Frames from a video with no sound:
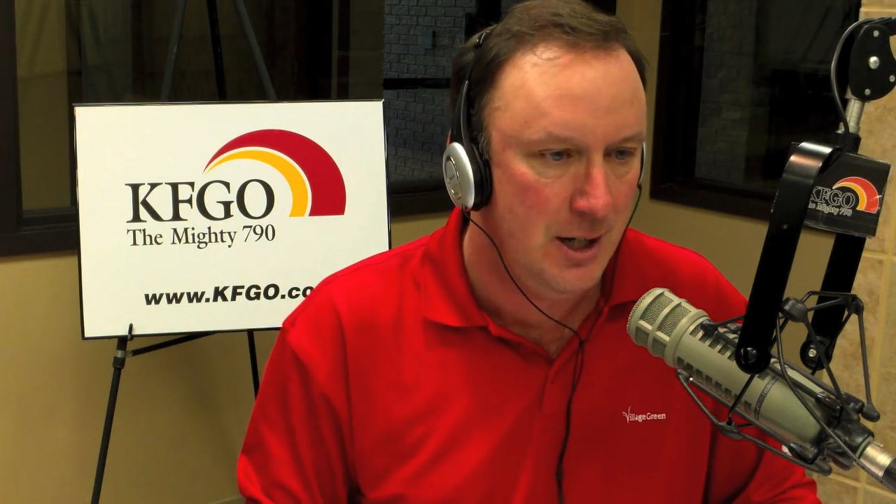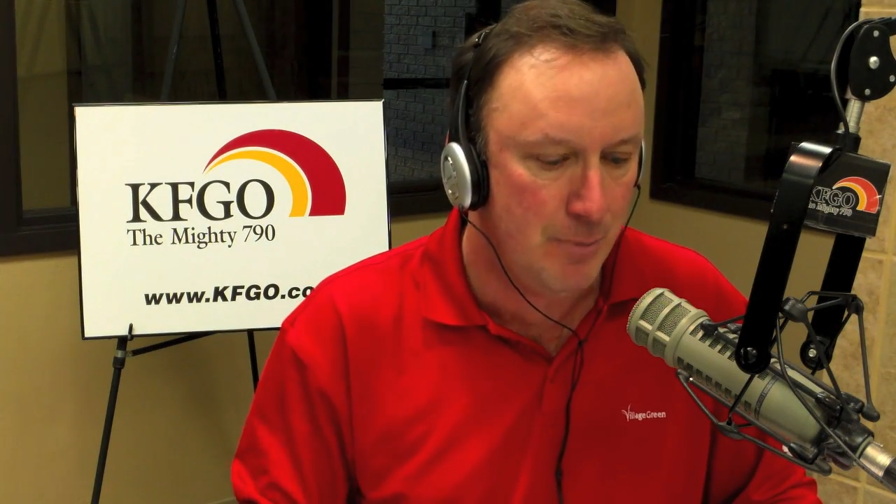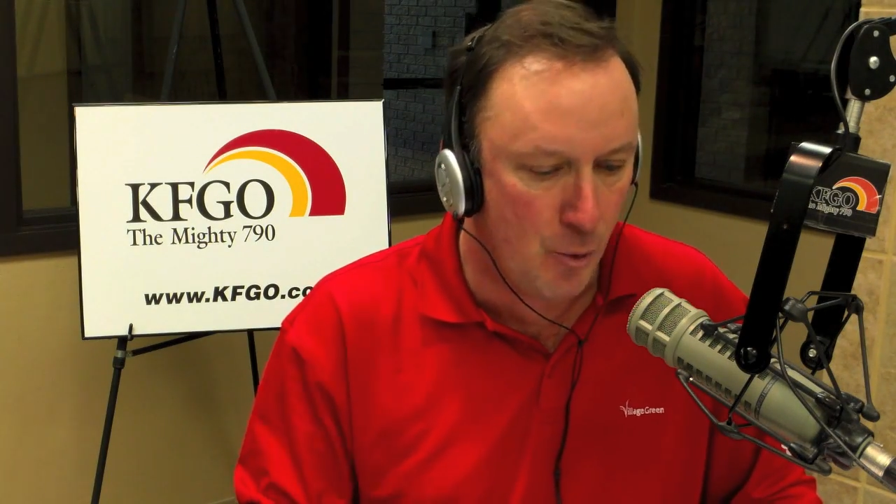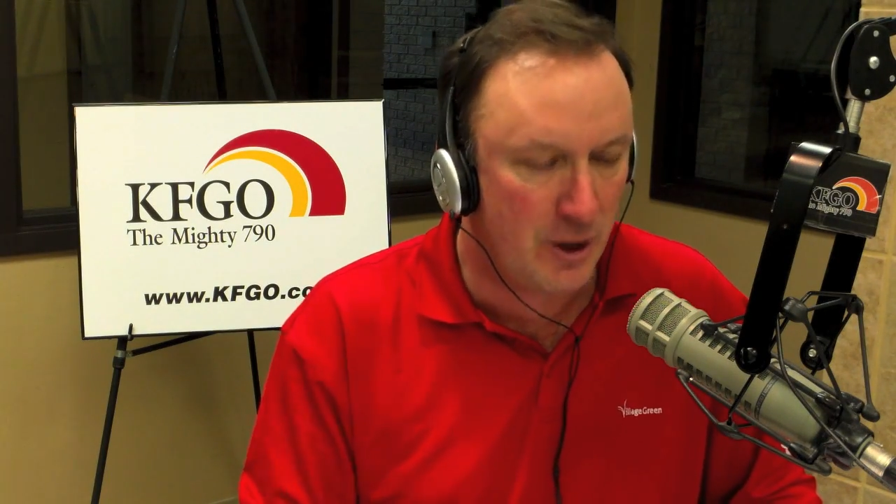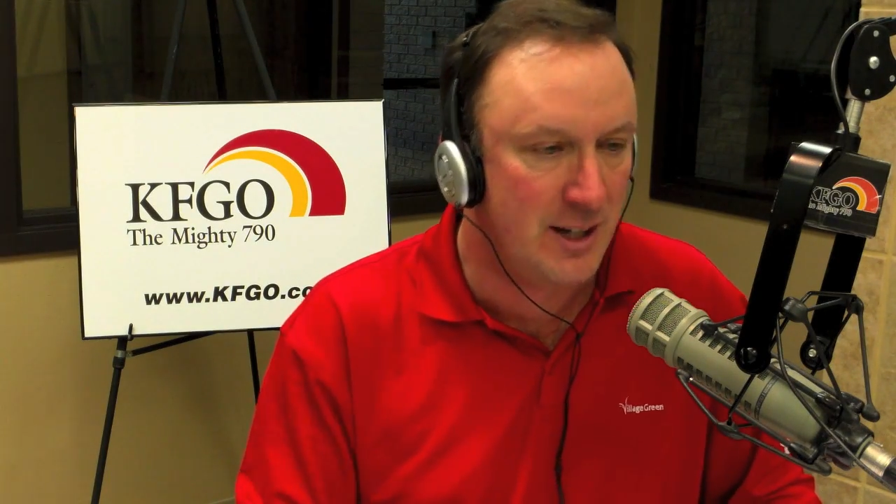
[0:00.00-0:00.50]

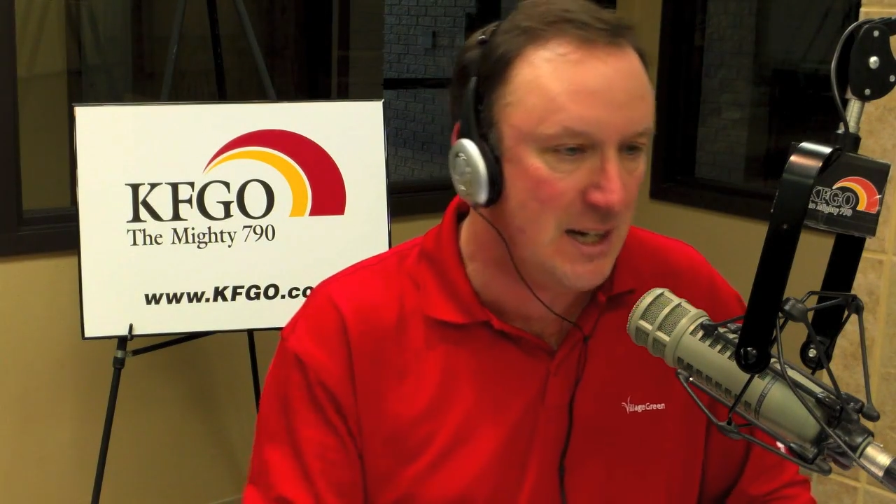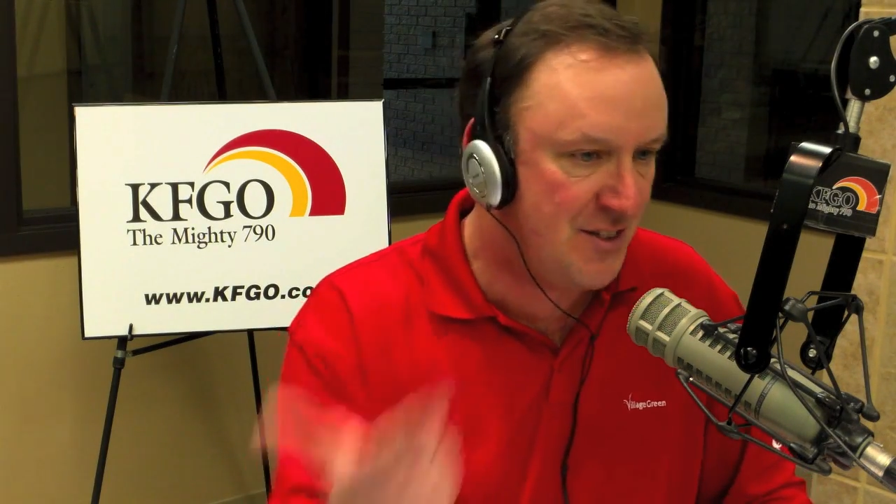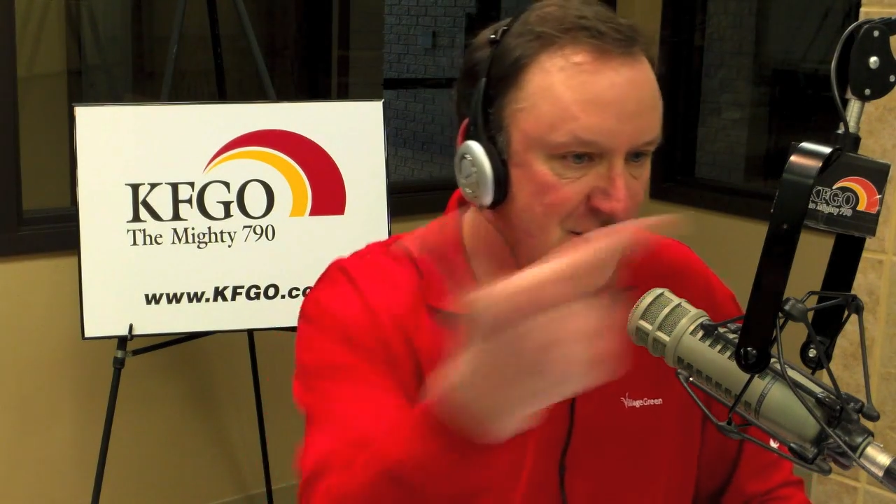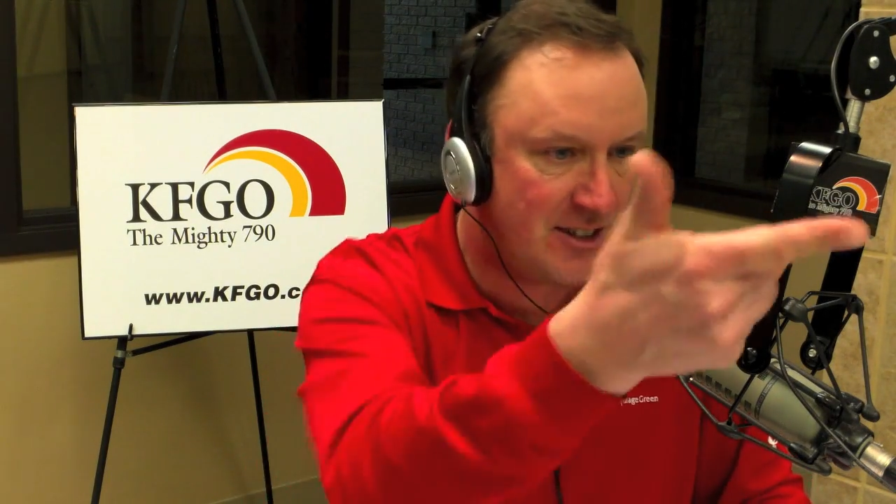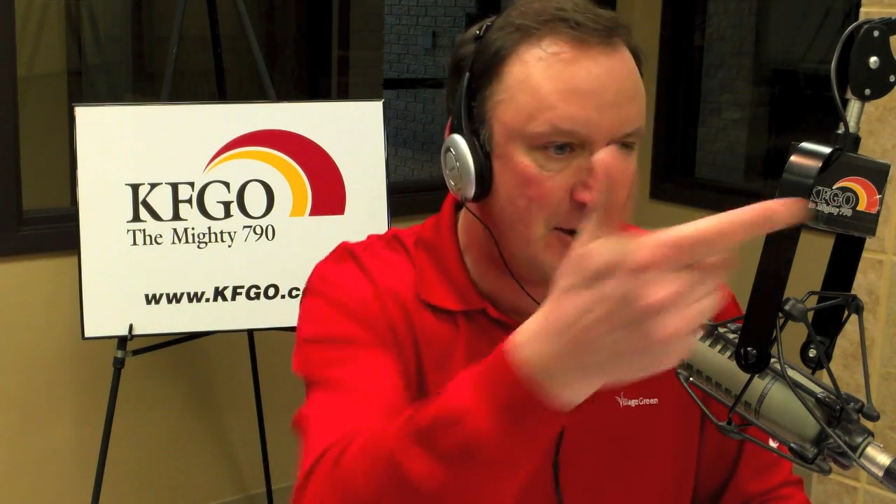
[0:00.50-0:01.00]
but we're going to give
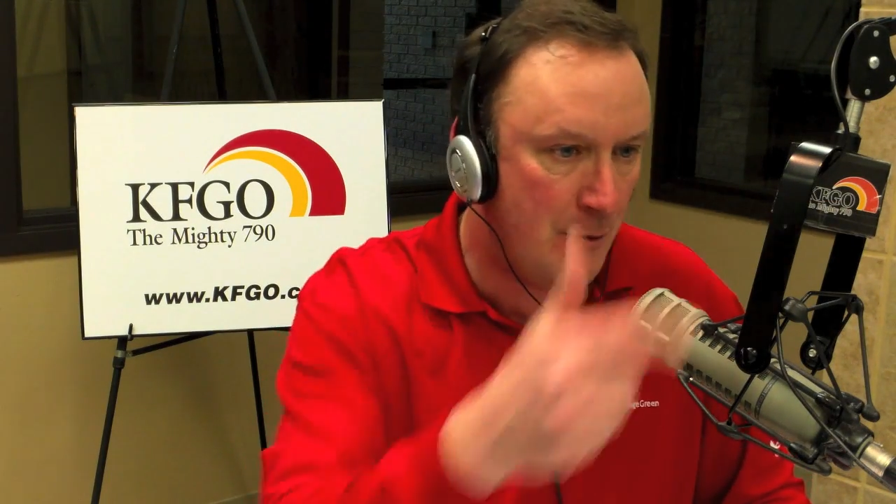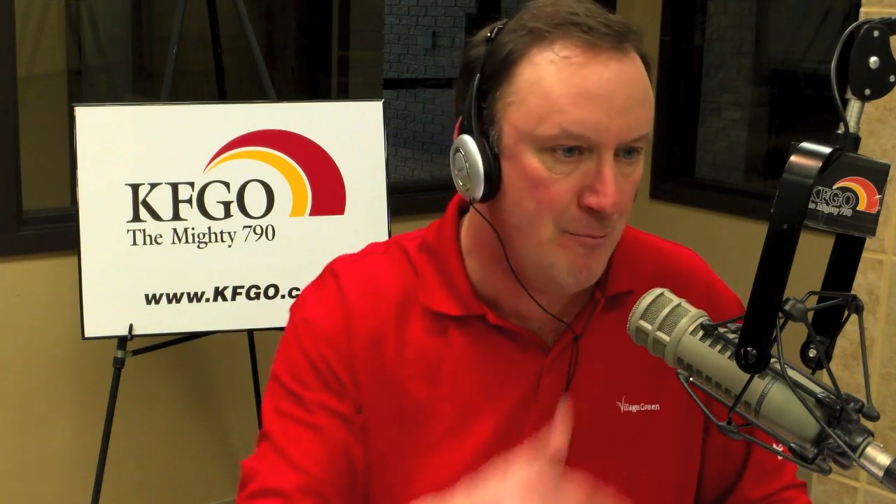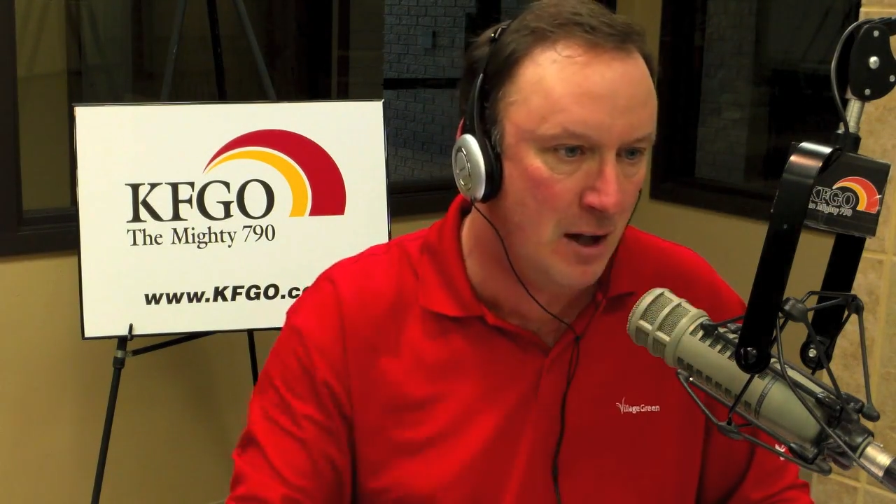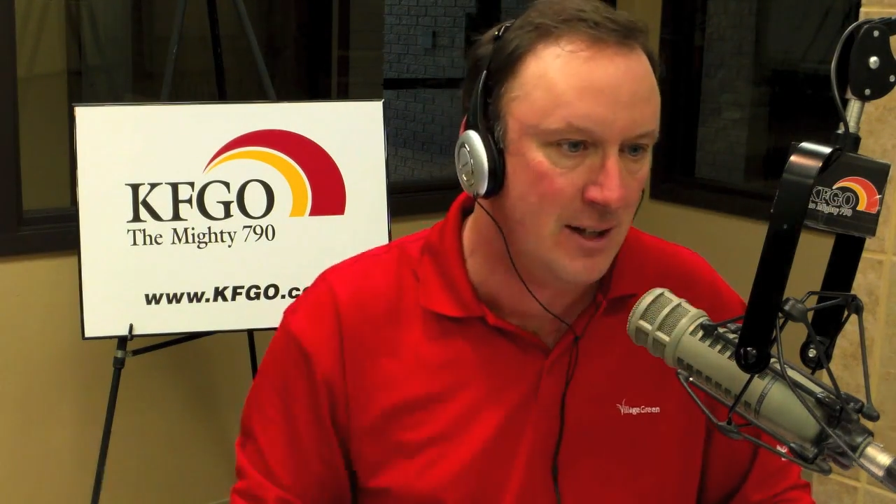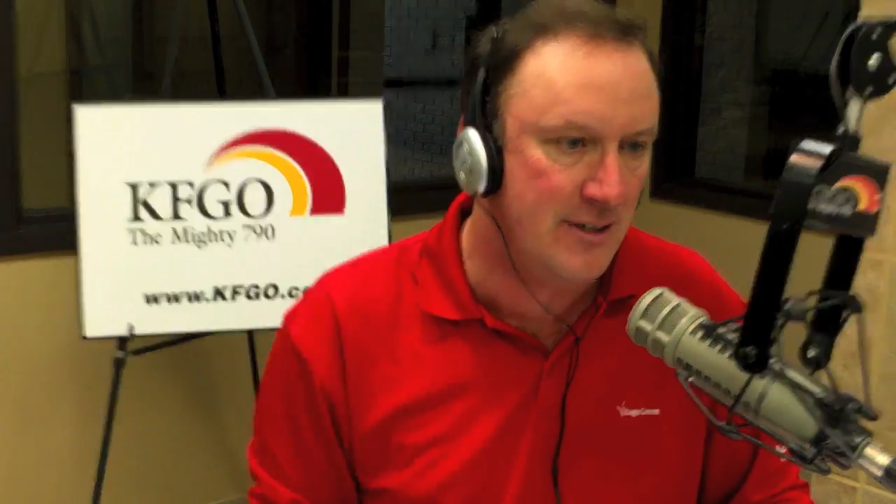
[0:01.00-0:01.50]
$600
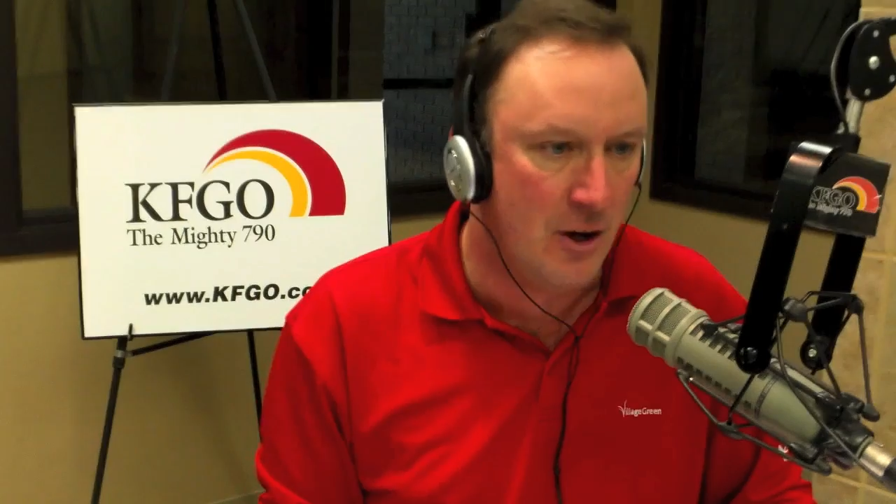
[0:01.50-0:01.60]
million